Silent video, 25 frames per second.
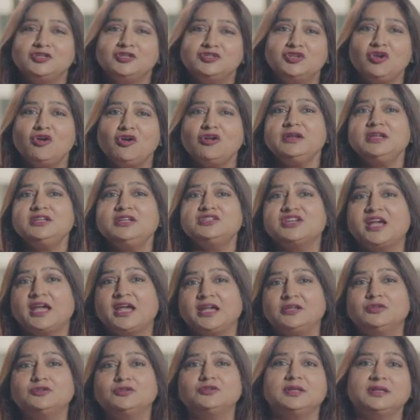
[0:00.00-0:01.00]
During
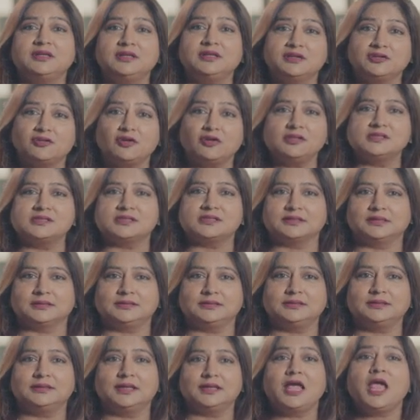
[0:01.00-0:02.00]
childhood and
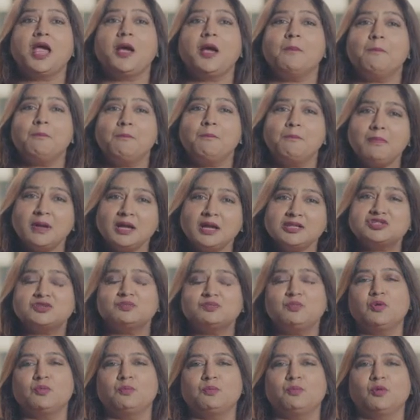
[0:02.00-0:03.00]
adolescence,
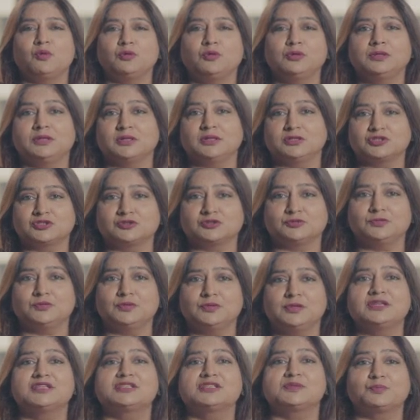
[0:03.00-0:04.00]
much more bone
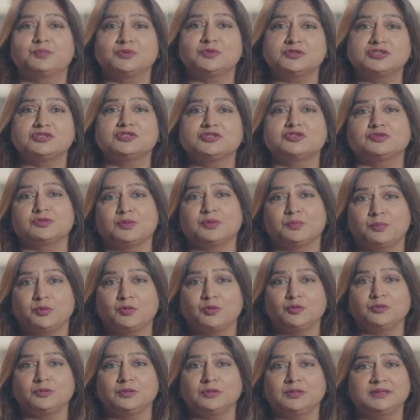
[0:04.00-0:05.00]
tissue is put into the
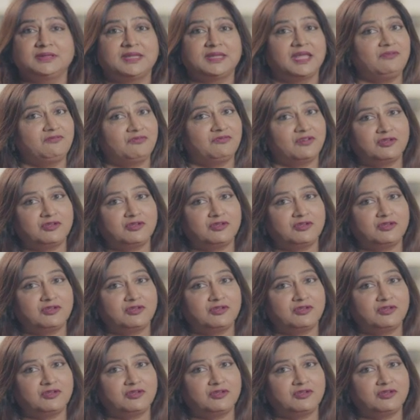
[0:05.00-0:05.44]
bone than